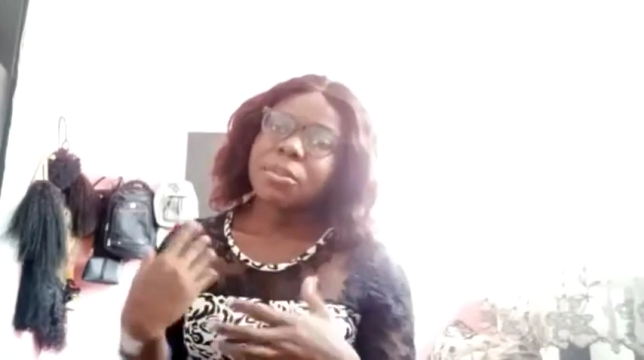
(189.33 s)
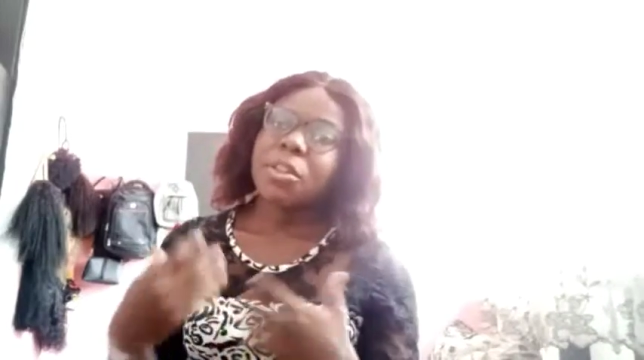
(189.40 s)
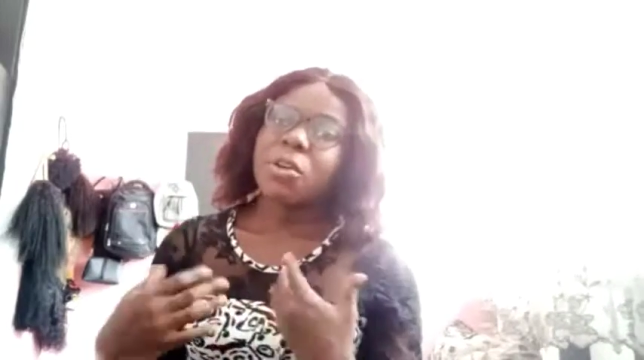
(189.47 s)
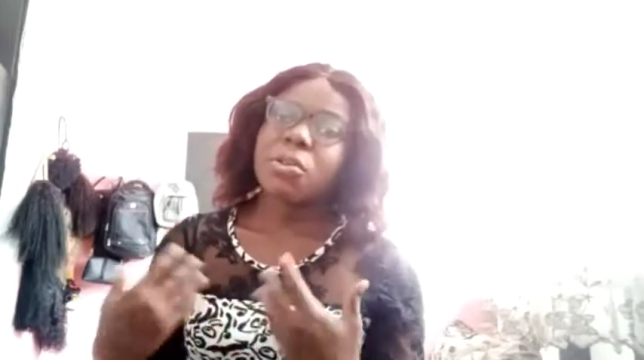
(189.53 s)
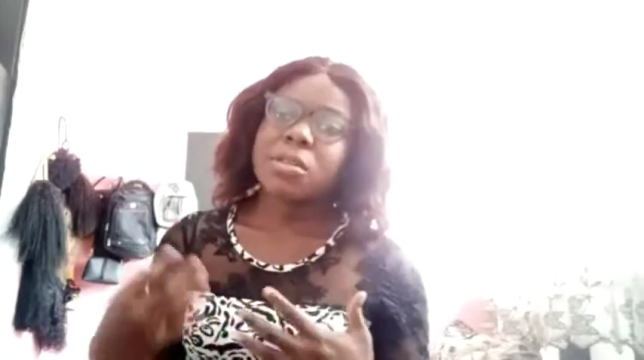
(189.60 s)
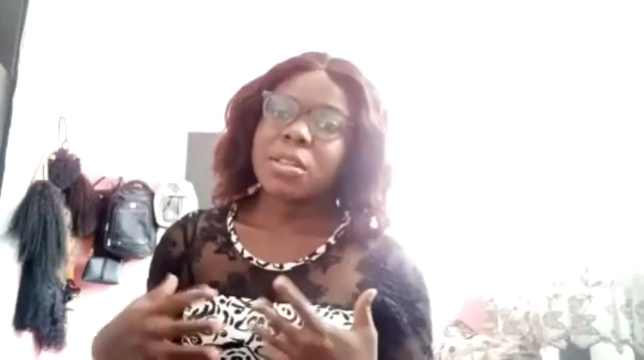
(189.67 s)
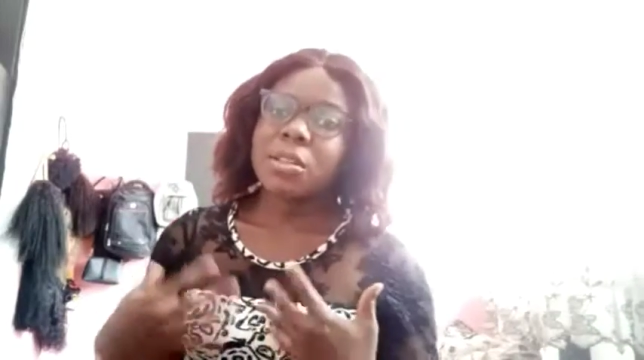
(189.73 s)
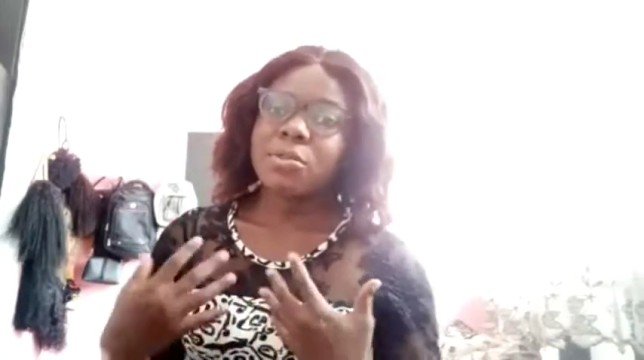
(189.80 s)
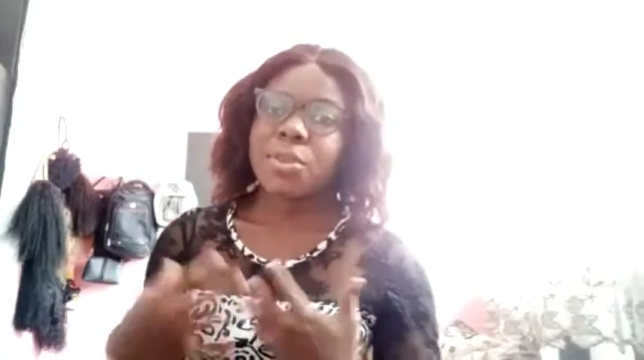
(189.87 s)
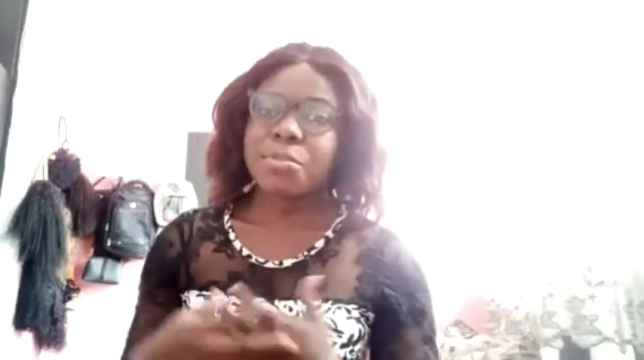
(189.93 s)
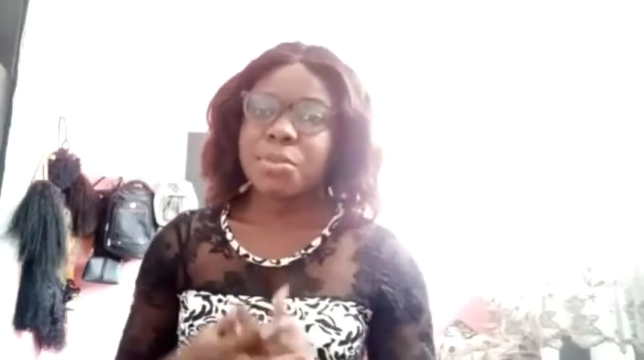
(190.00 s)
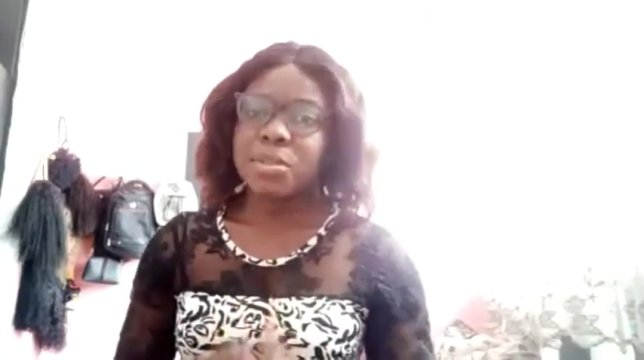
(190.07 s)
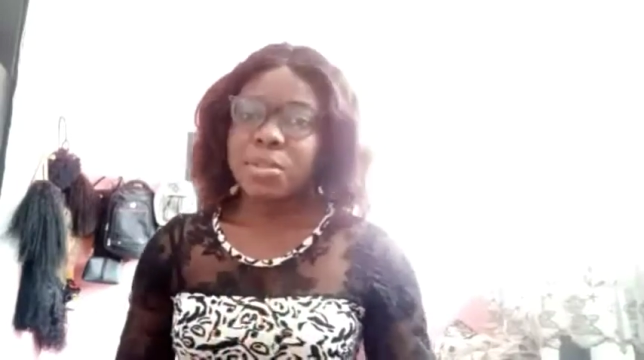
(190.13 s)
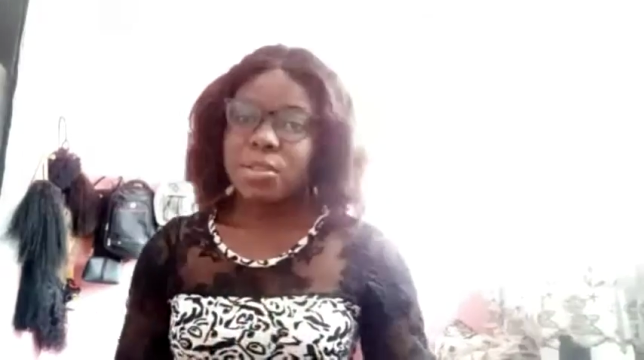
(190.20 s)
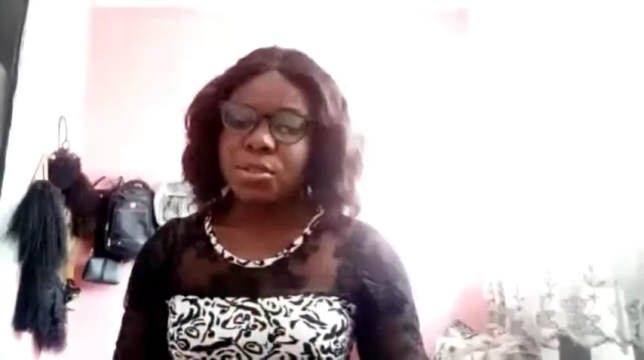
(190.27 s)
constant
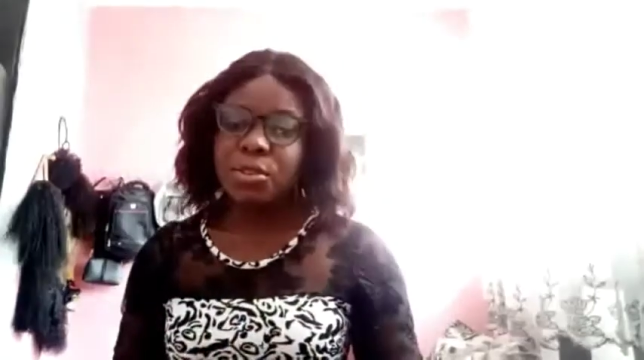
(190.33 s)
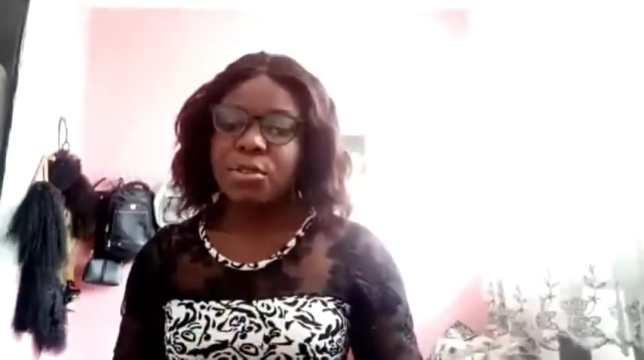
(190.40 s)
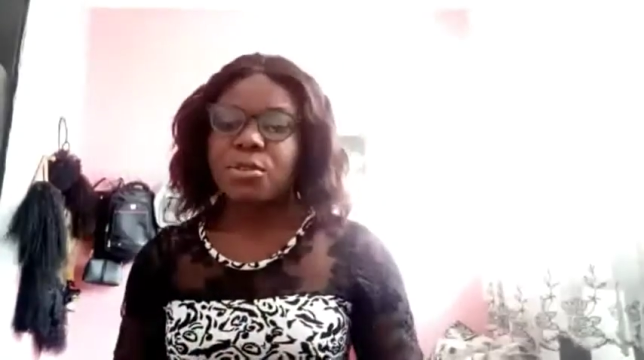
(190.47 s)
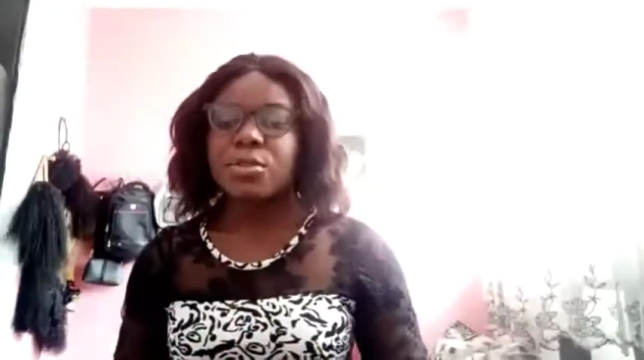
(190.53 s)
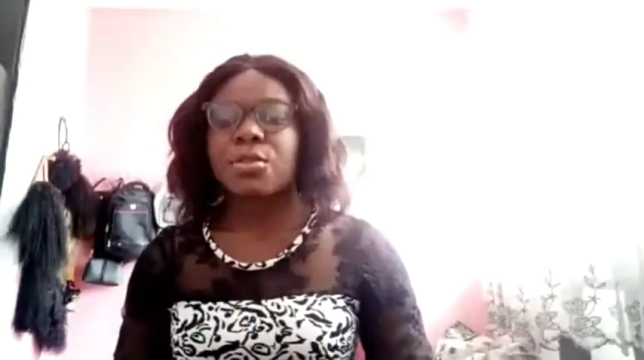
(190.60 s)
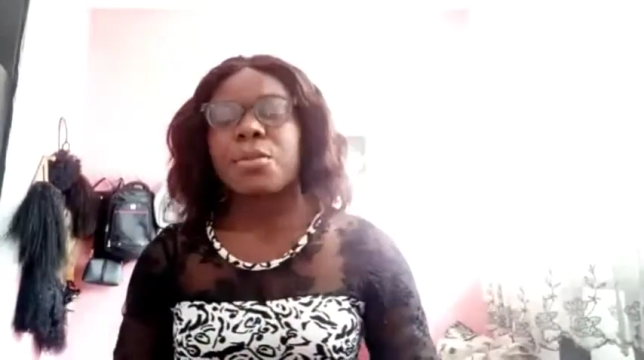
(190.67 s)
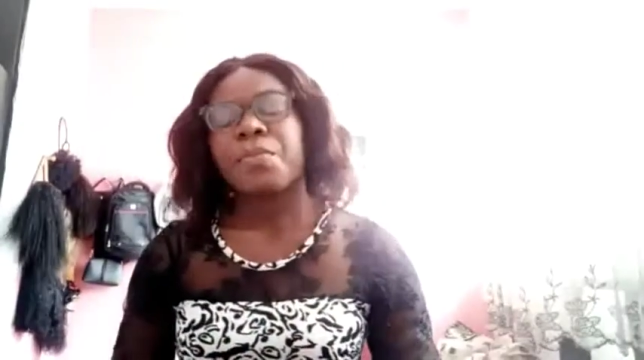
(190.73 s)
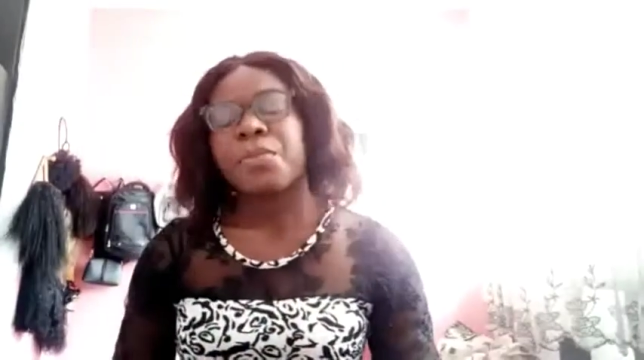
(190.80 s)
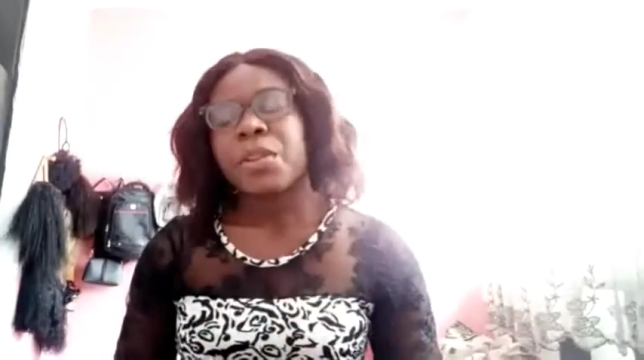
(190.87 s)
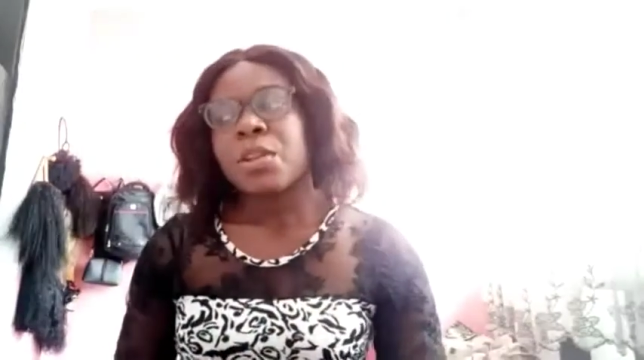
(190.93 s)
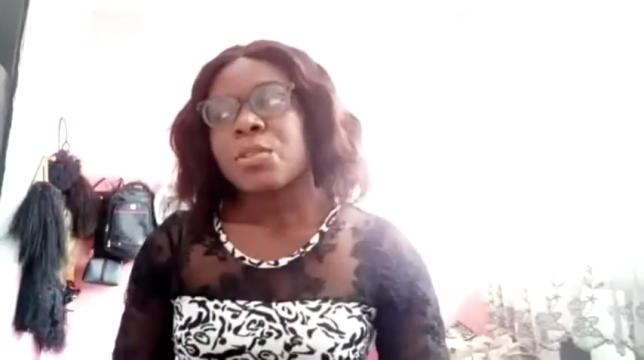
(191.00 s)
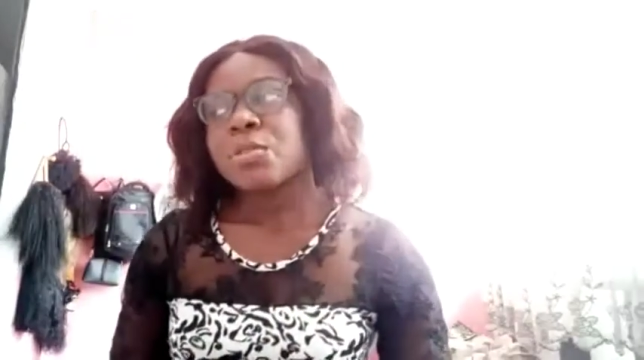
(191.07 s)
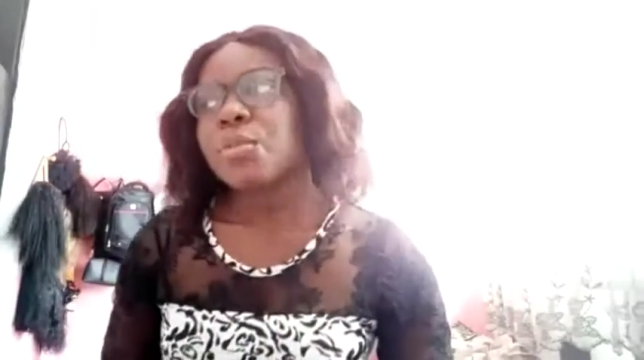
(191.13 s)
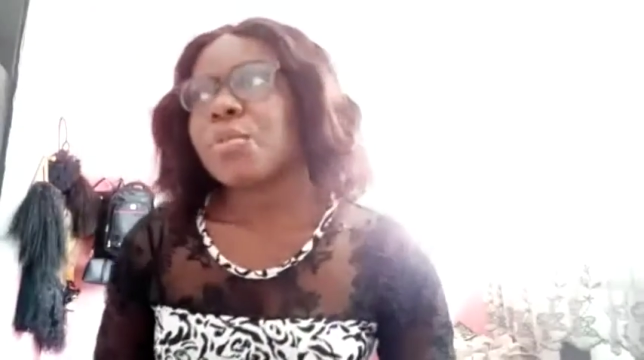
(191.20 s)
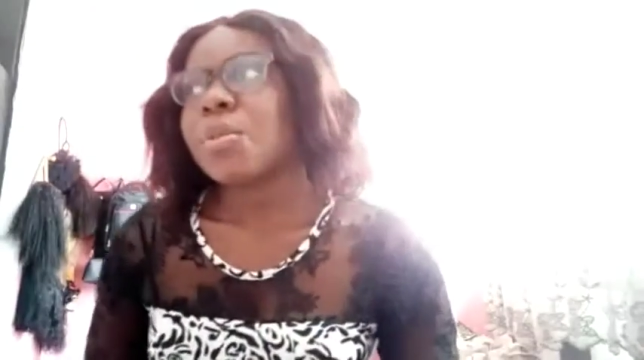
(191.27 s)
repetitions.
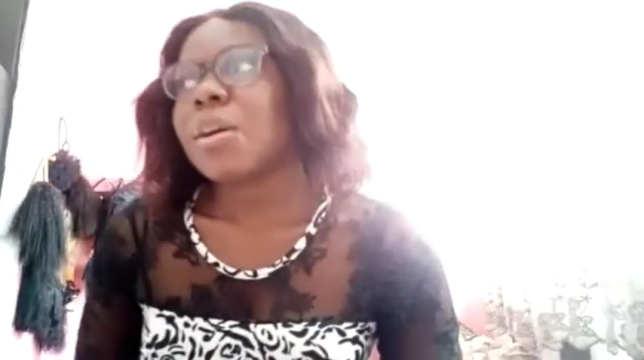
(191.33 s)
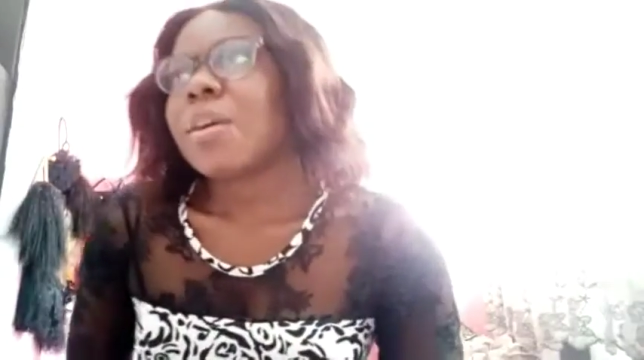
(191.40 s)
So